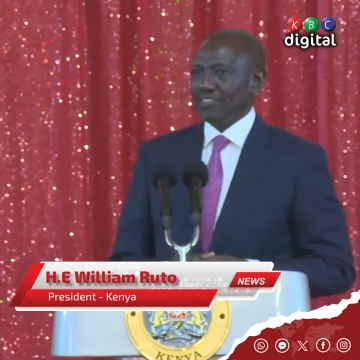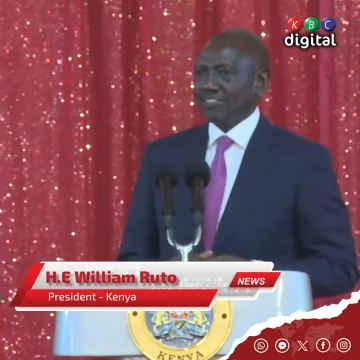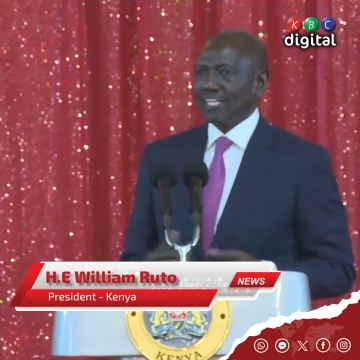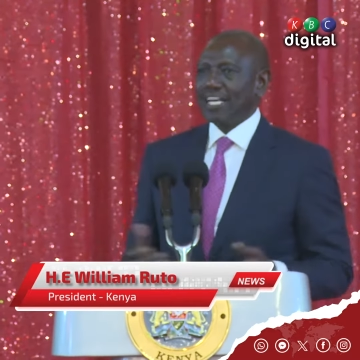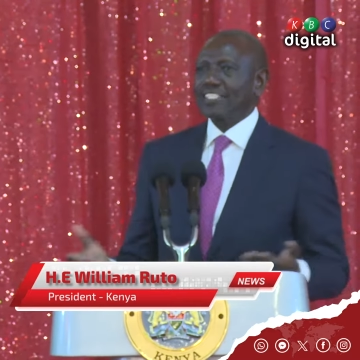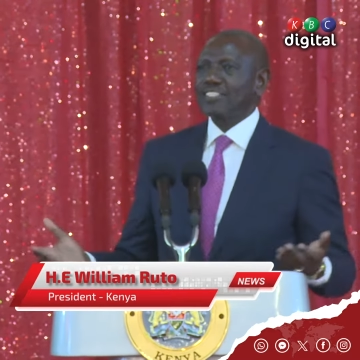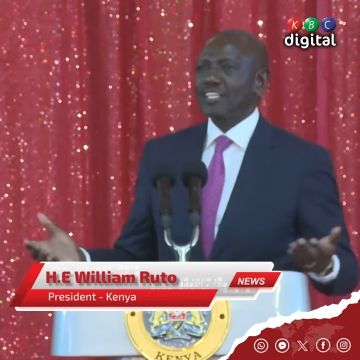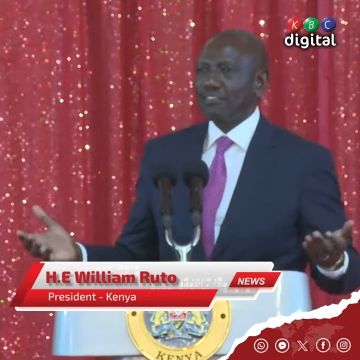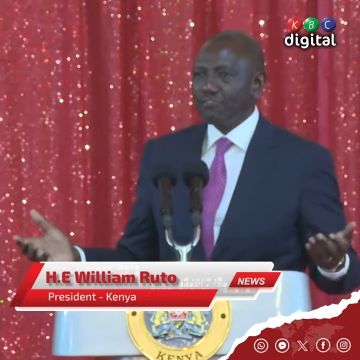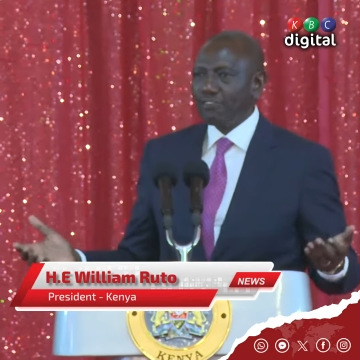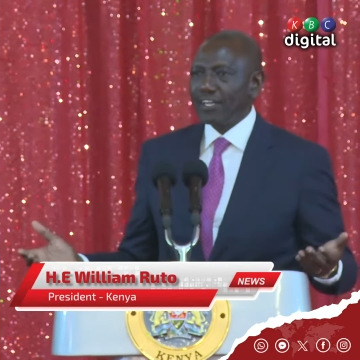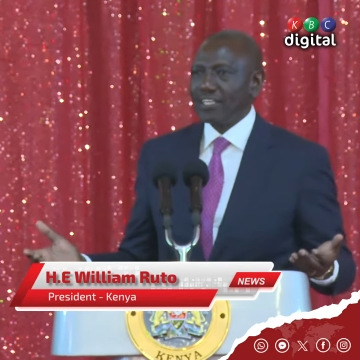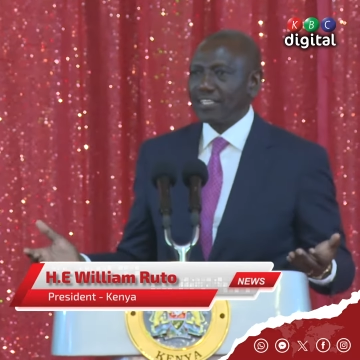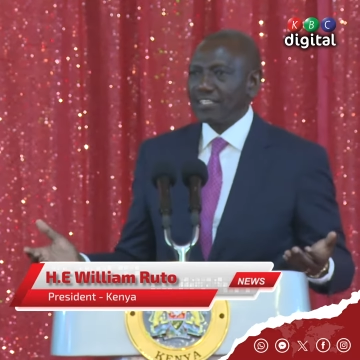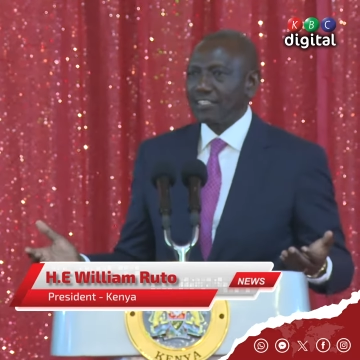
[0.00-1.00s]
The Hustler
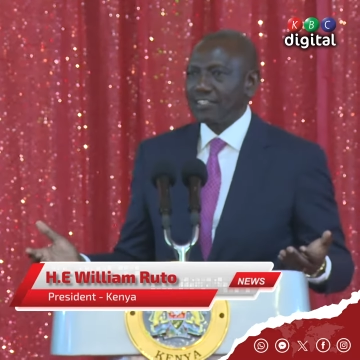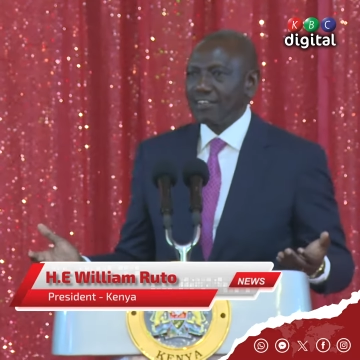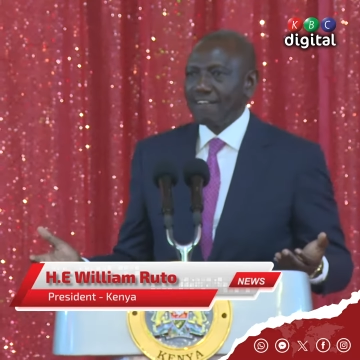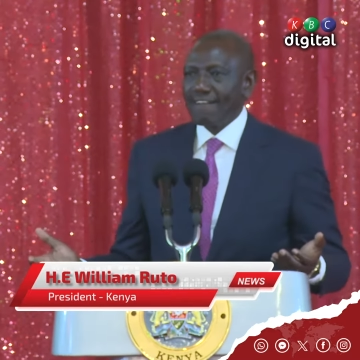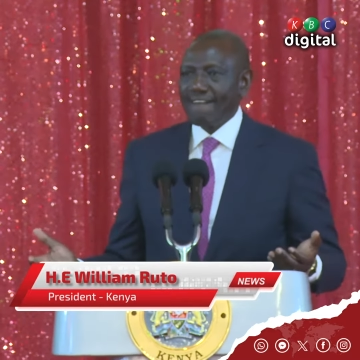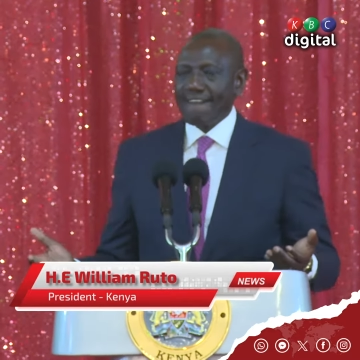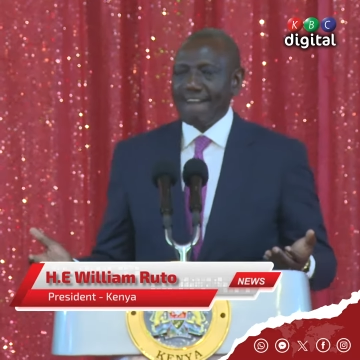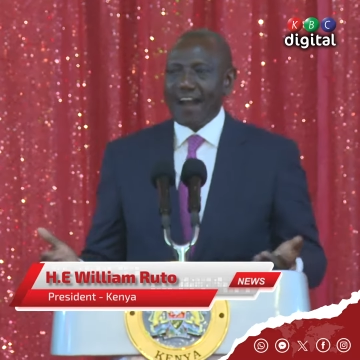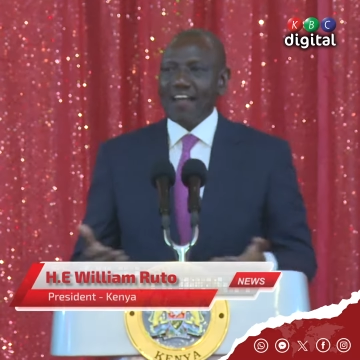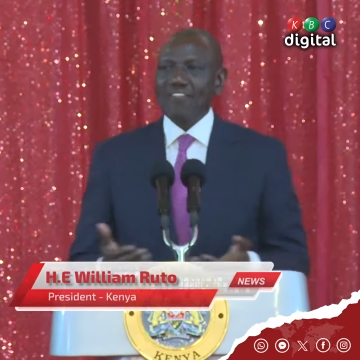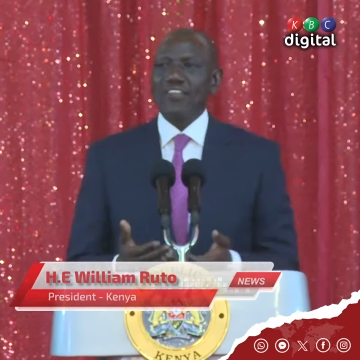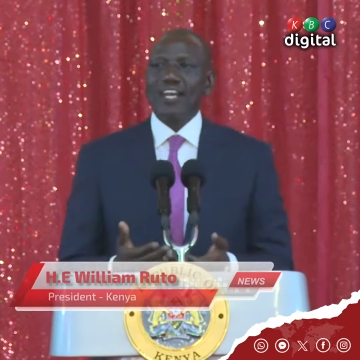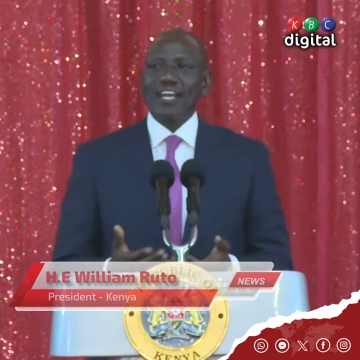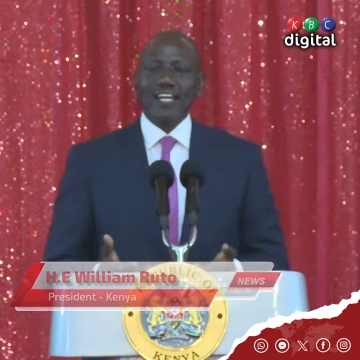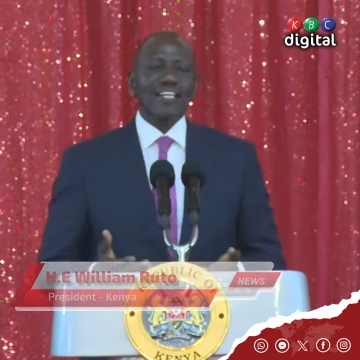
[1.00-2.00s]
Fund
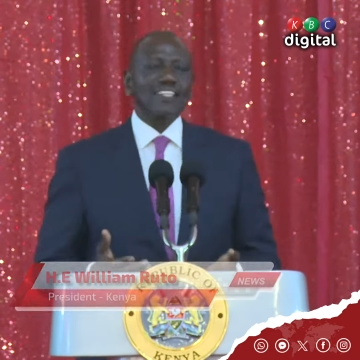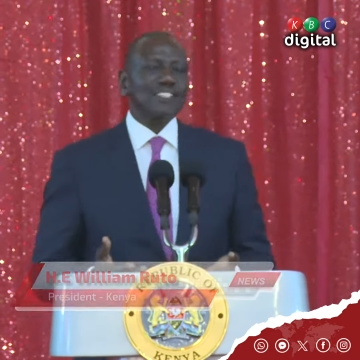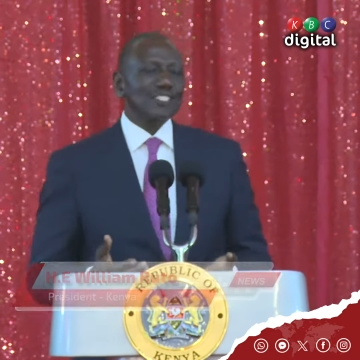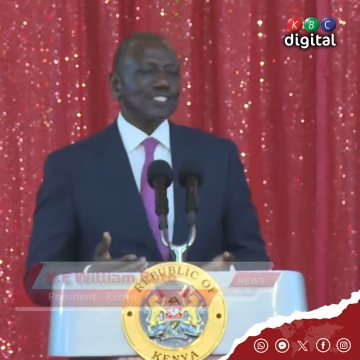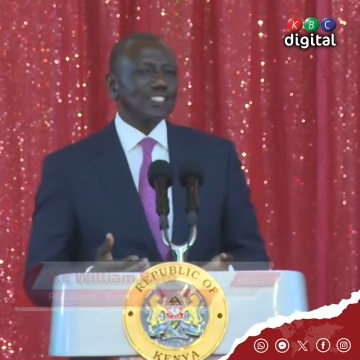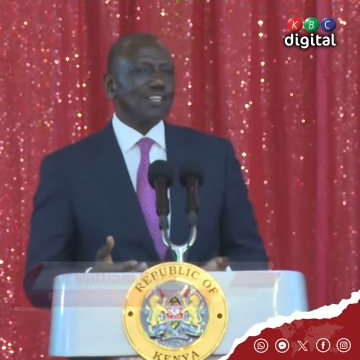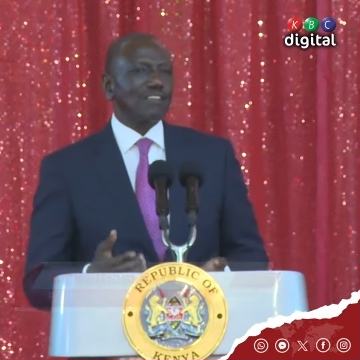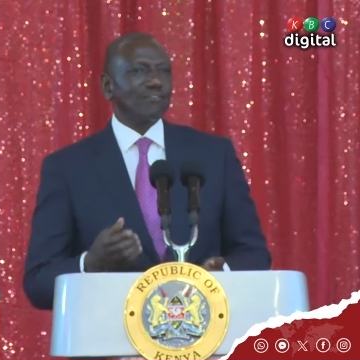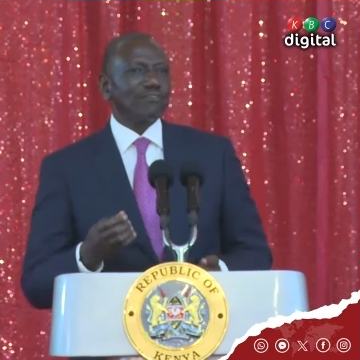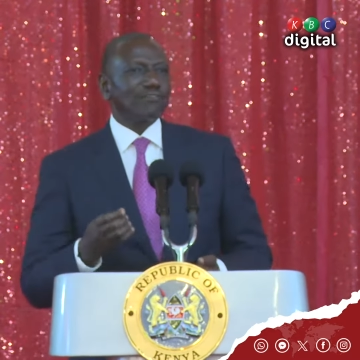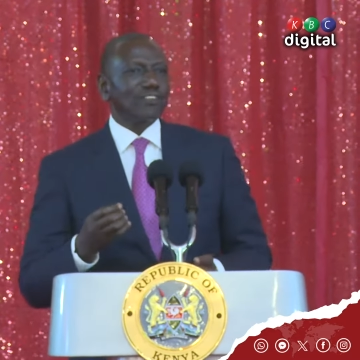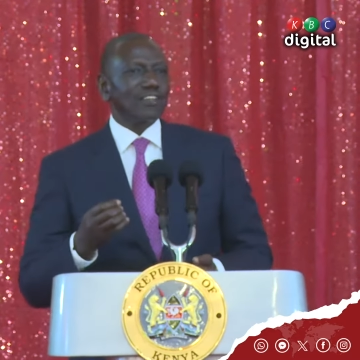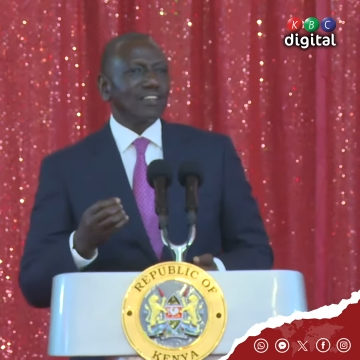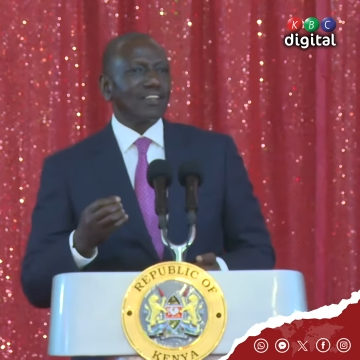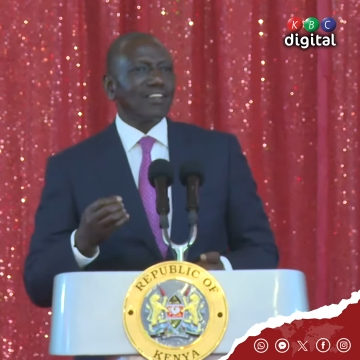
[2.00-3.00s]
and the NSSF